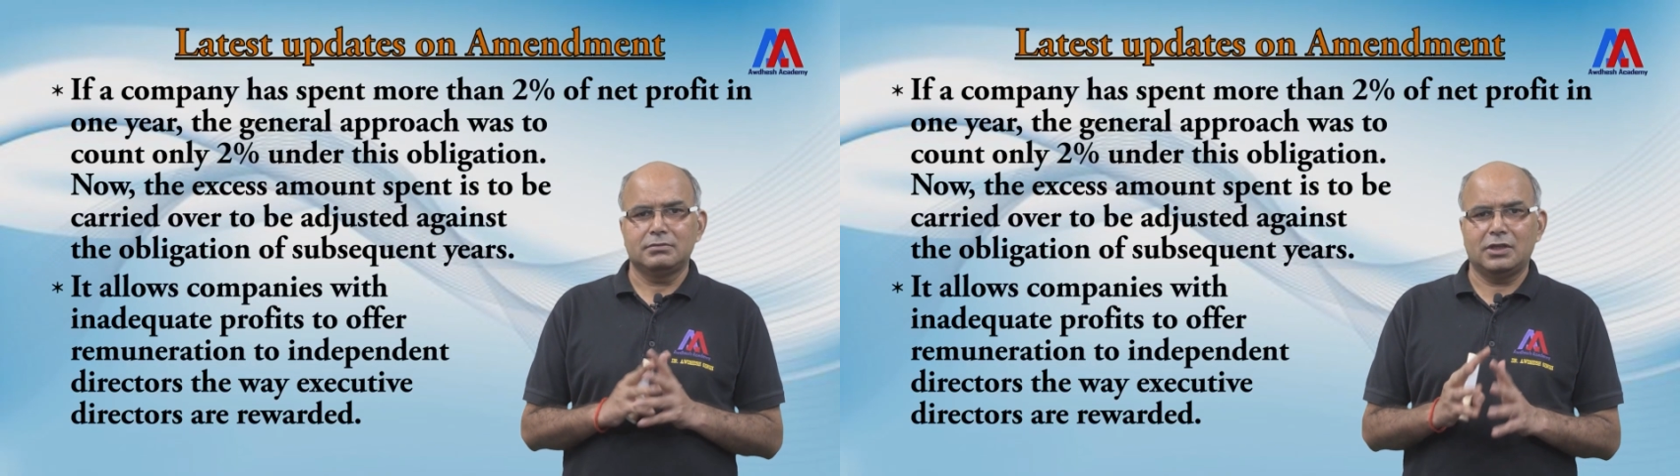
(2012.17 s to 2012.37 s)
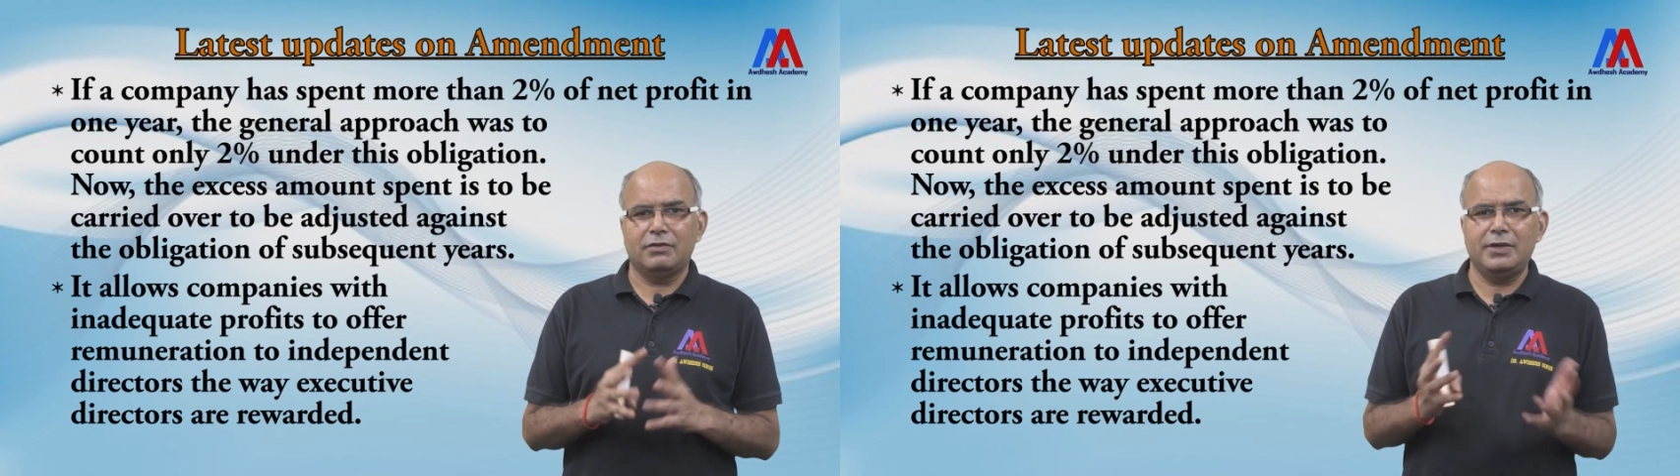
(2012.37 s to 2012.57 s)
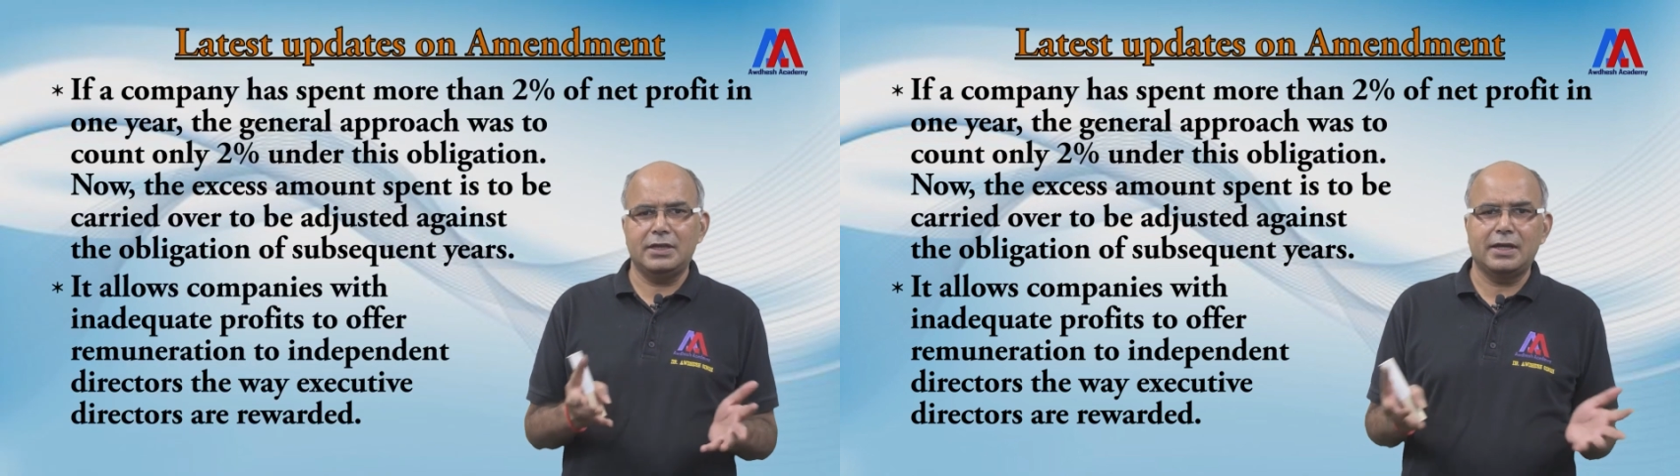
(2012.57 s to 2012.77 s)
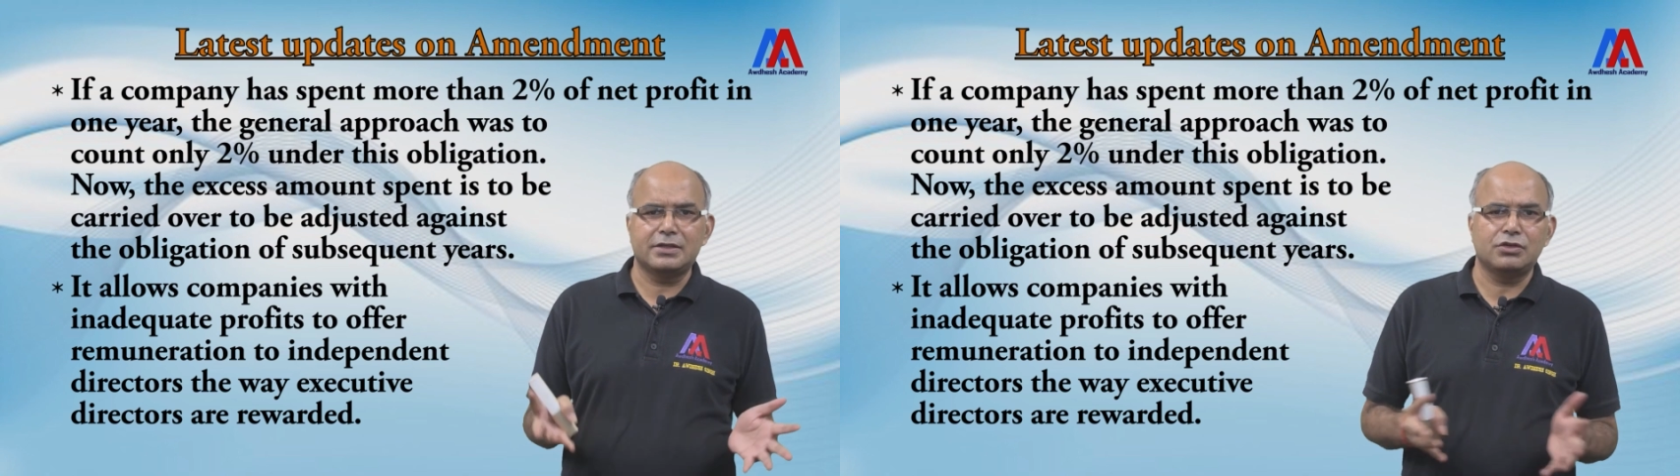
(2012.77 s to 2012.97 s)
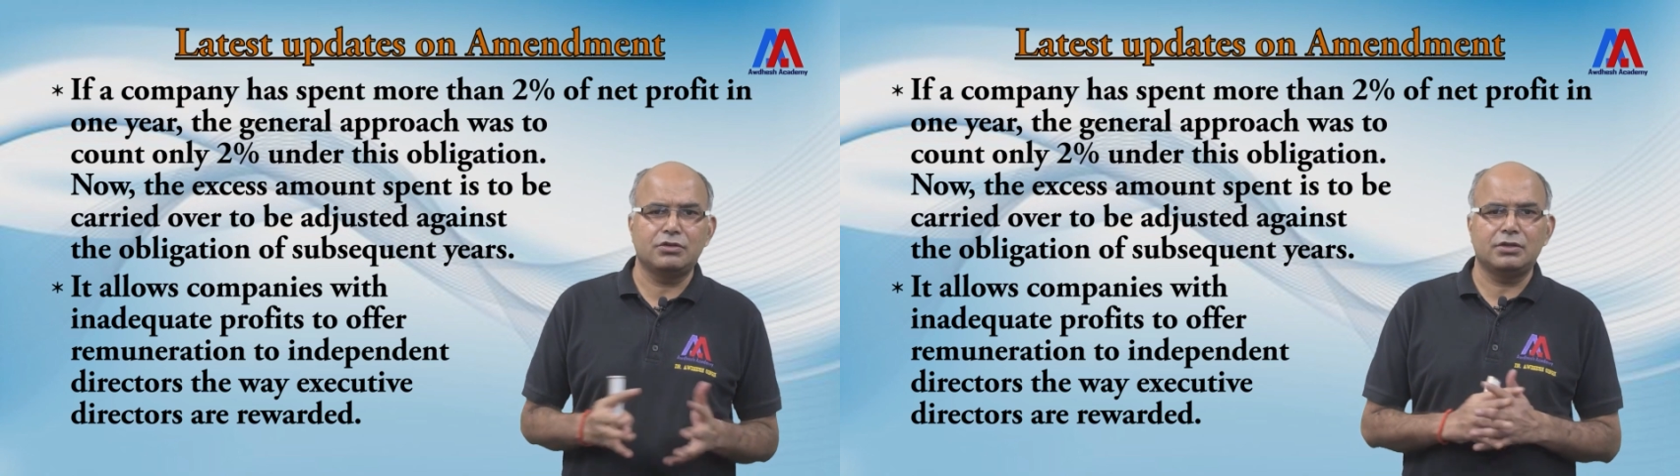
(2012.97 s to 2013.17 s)
the way the
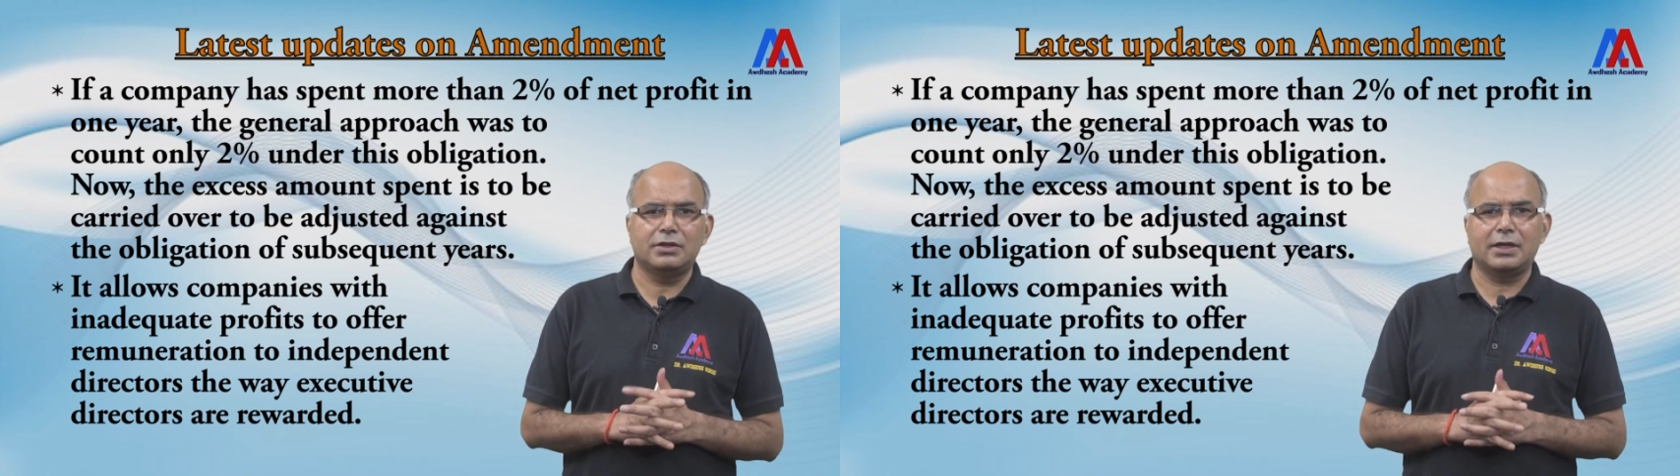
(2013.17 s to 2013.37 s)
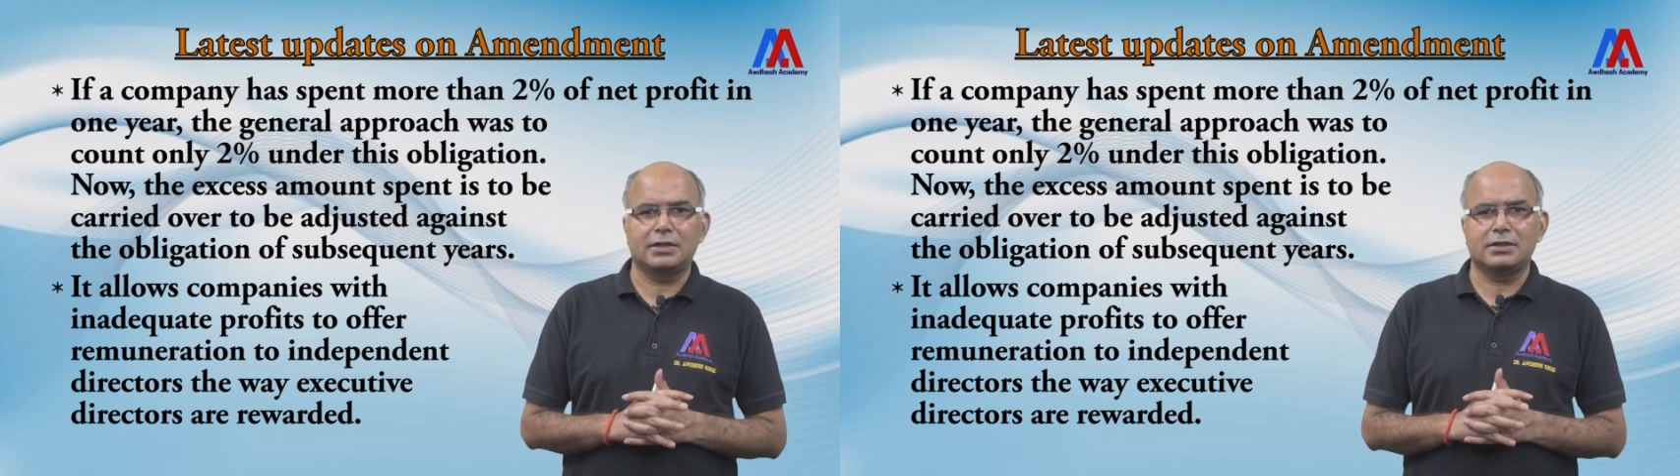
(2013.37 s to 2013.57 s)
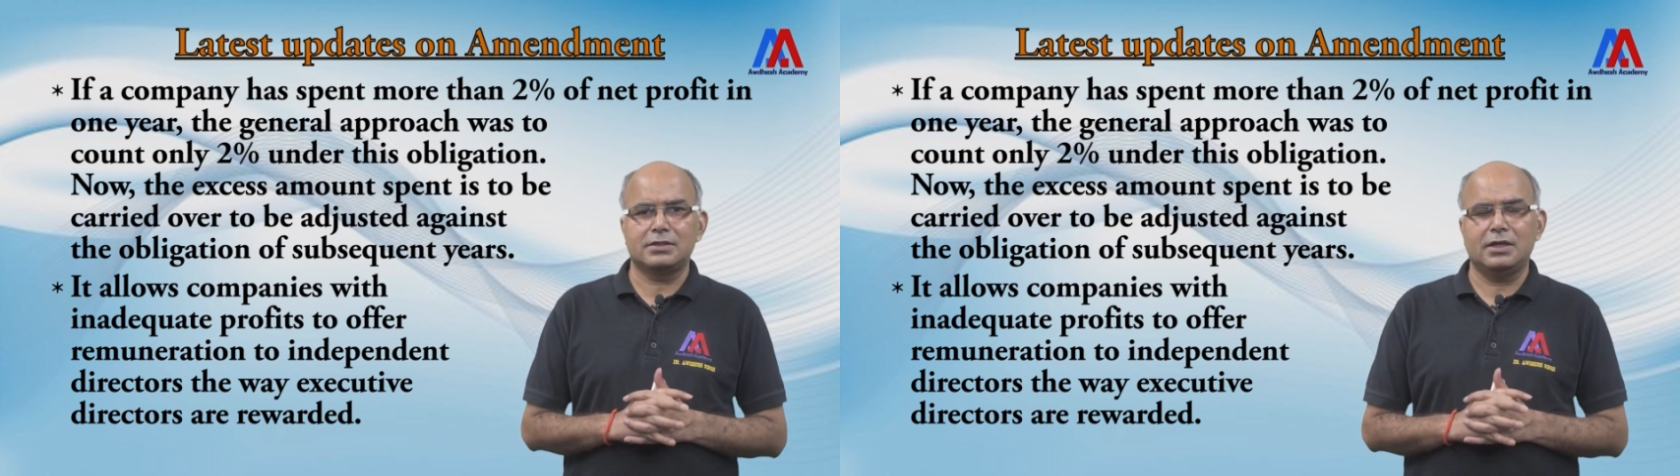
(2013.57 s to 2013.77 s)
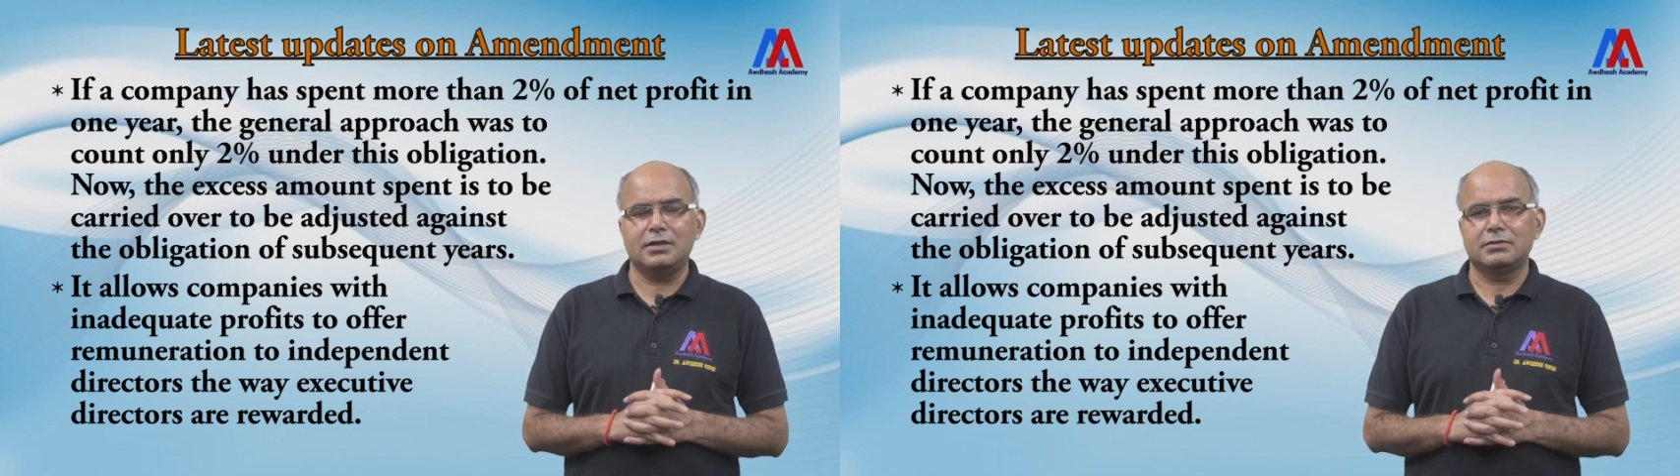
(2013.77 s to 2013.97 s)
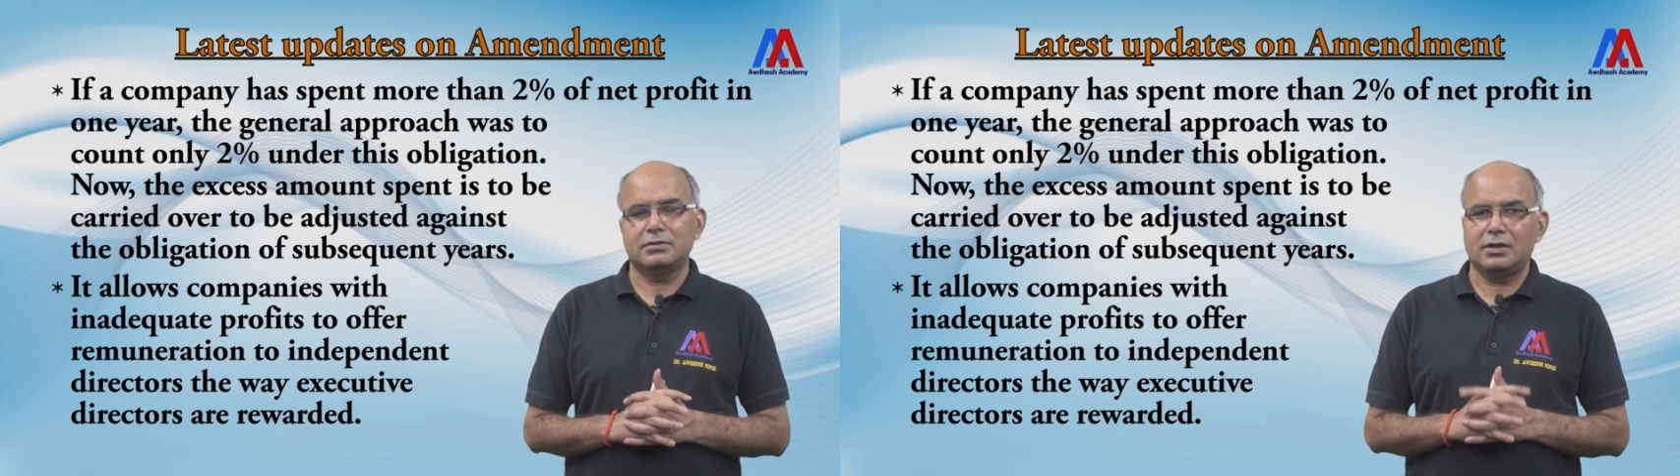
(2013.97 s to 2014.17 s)
executive directors are
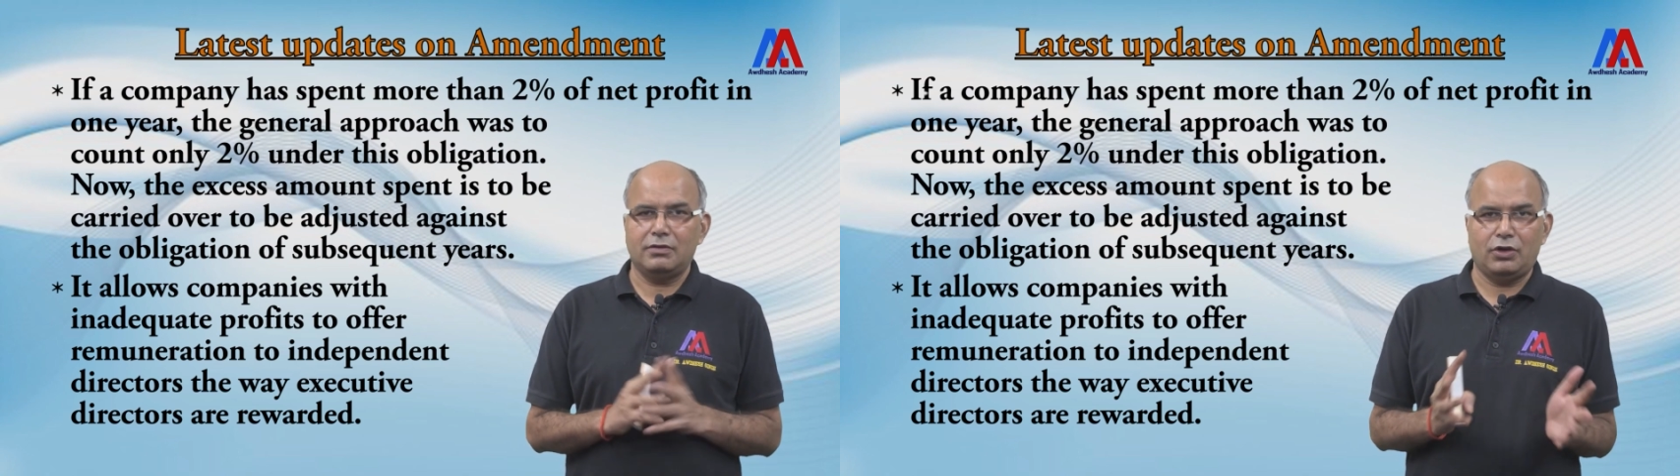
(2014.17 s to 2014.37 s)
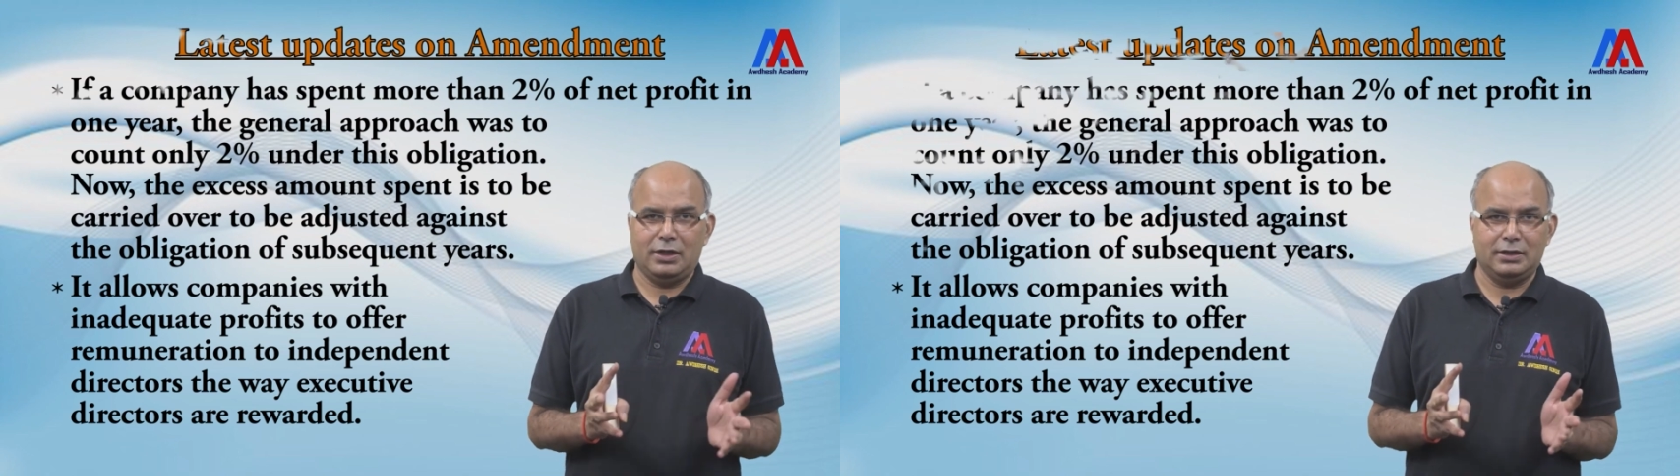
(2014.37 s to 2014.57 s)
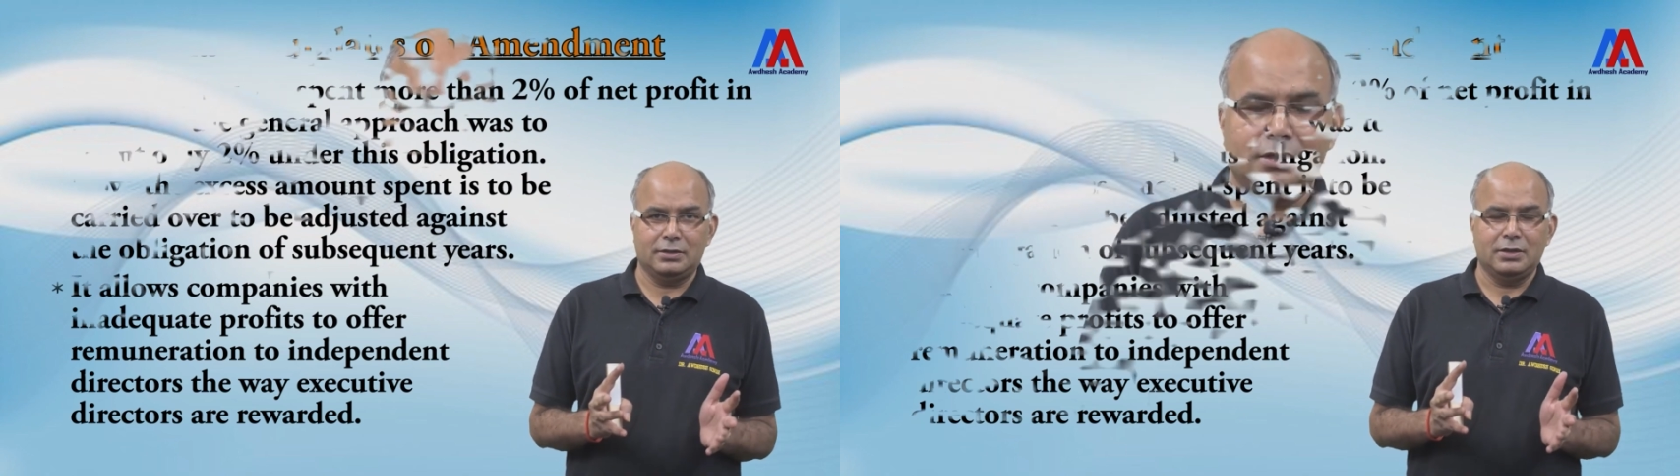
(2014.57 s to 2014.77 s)
rewarded.